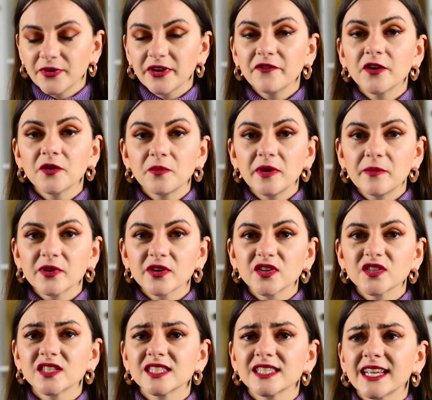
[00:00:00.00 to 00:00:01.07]
refund people
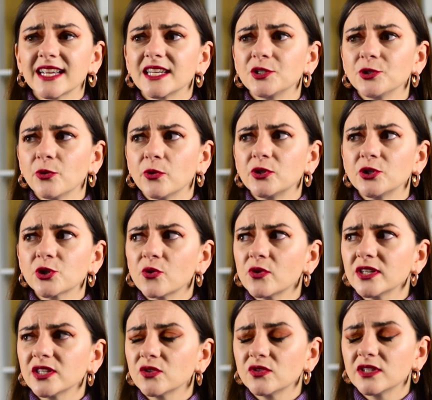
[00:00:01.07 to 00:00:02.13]
because it's like at your own
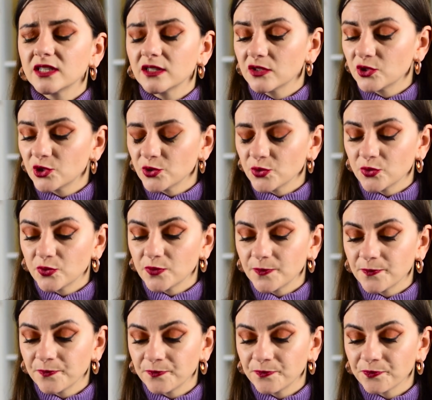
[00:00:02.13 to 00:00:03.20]
choice you didn't do
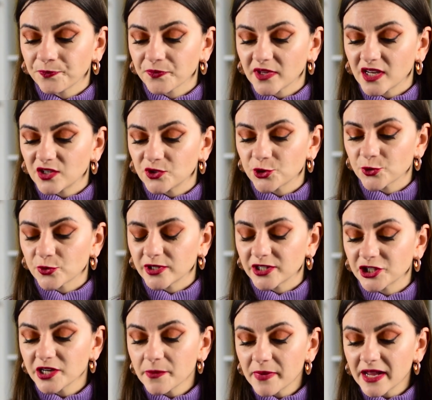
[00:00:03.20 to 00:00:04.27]

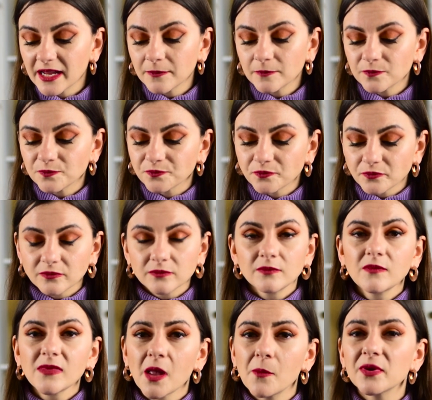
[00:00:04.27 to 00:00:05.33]
insured shipping
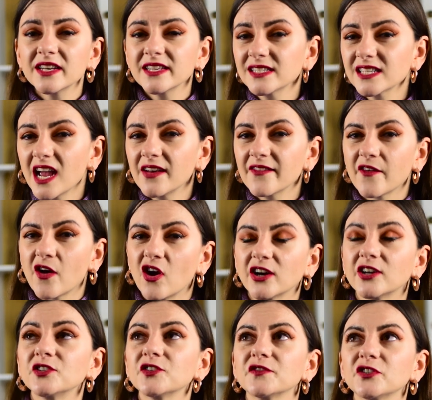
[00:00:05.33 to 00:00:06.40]
but it's kind of
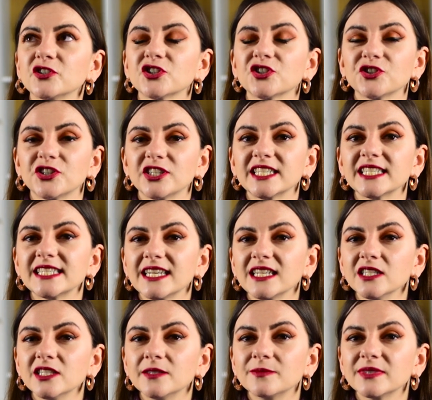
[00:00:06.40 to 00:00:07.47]
hard if you're a starting
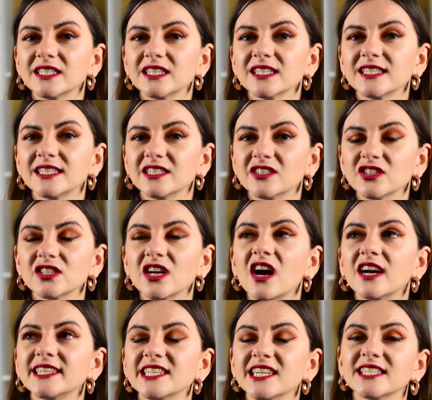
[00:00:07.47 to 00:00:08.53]
seller because there is a
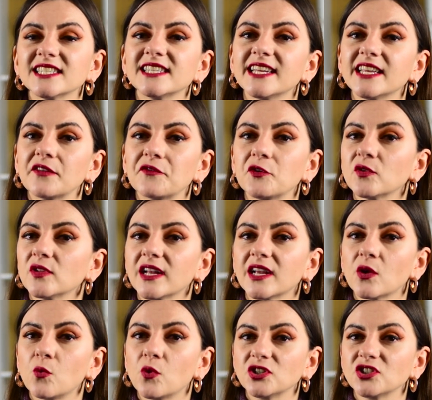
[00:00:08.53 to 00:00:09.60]
high chance they give you
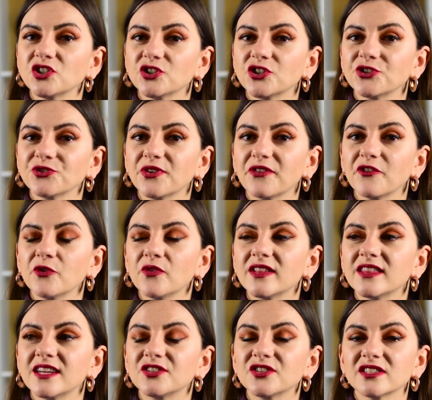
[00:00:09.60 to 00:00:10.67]
like a one star review
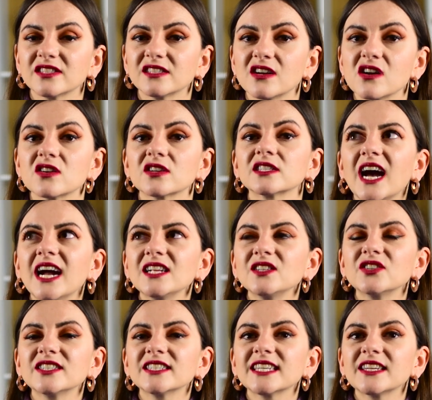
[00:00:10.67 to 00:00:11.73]
and that just sucks. I
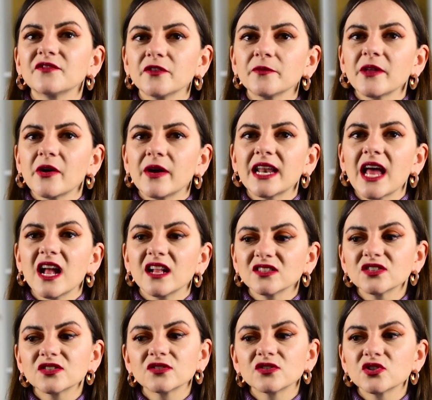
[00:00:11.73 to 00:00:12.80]
learned that from now on
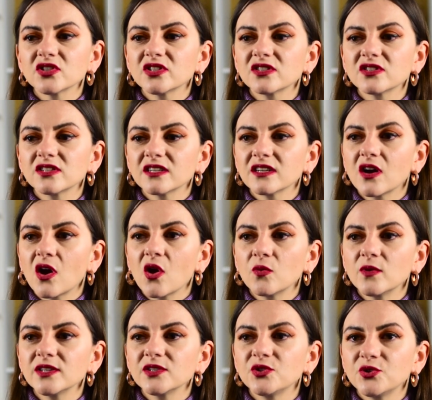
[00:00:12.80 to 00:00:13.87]
I'll just uh,
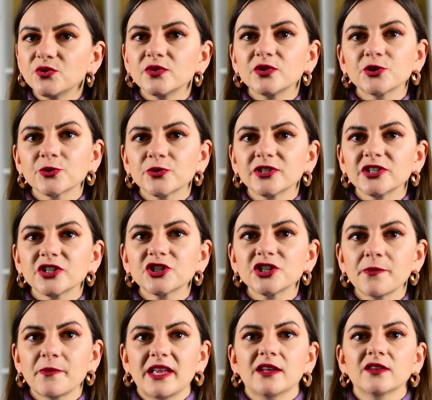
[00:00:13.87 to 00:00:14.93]
always do insured
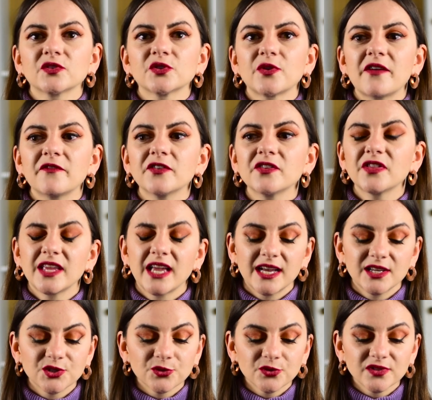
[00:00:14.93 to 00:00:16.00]
shipping. So everything
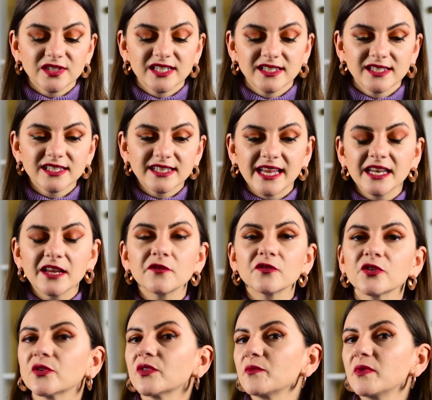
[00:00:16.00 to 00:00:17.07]
I sold since then, even
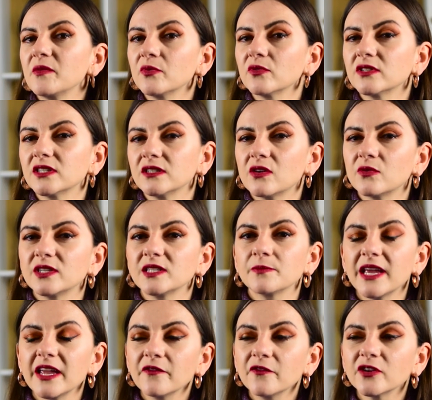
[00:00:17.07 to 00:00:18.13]
though the people didn't always
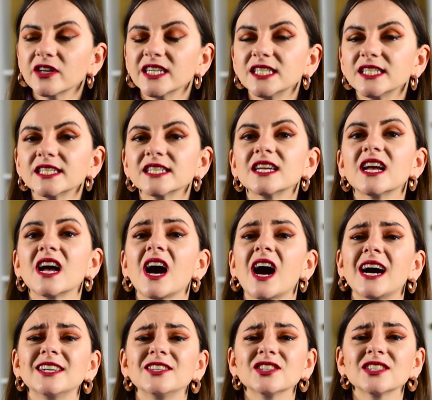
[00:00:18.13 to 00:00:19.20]
pay for it,
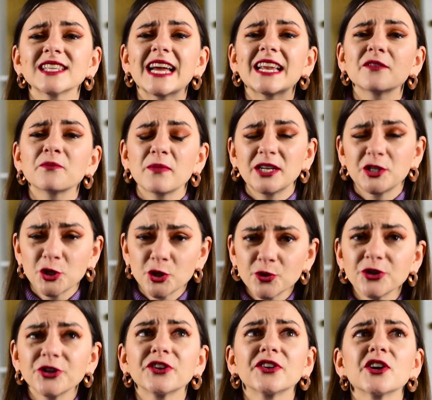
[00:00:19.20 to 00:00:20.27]
I just added my two
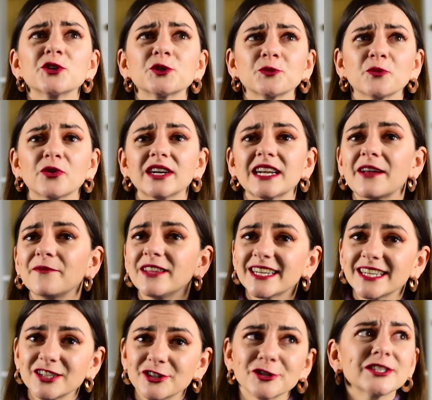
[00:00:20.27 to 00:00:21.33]
euros more and I'm
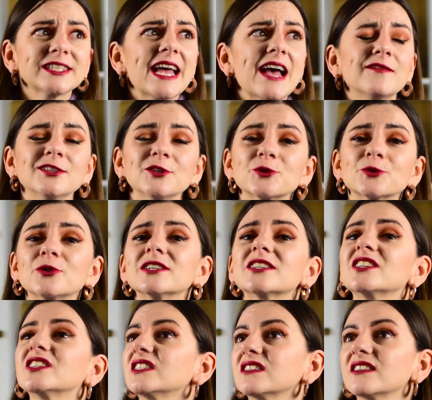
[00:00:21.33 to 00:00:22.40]
like, just have it insured
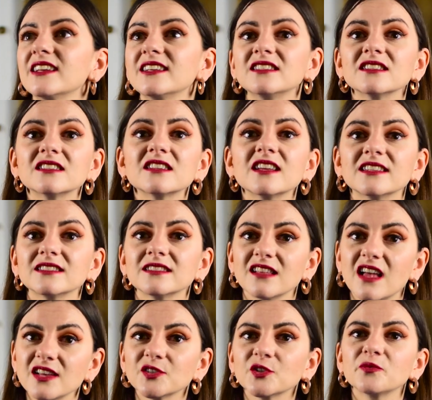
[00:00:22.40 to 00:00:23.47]
because in case it gets
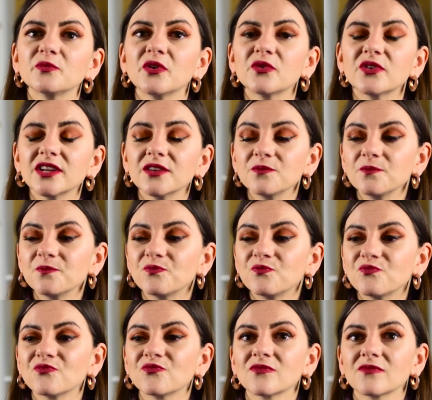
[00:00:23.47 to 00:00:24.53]
lost or broken,
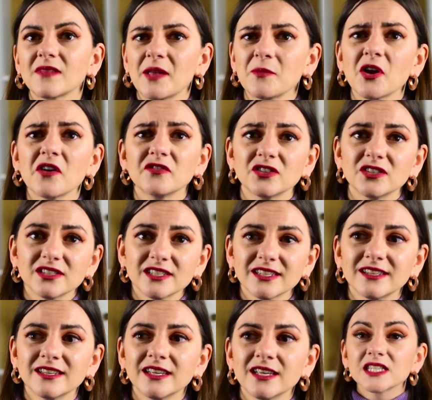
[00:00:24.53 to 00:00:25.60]
I'm covered.
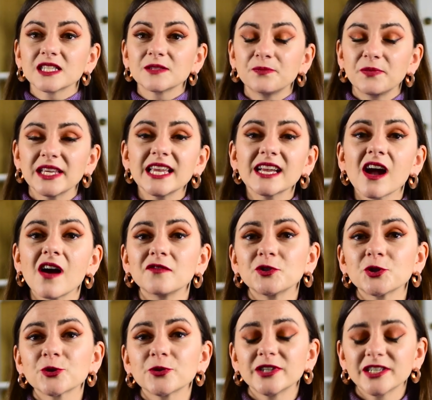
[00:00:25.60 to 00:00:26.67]
Speaking of
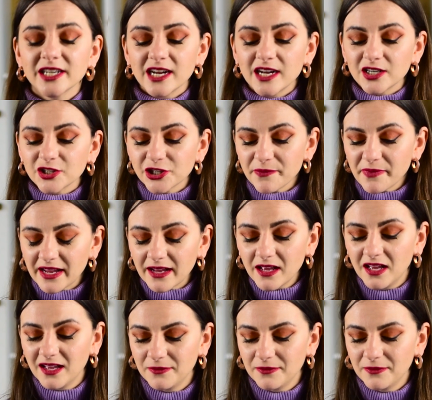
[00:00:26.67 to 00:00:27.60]
insured uh, shipping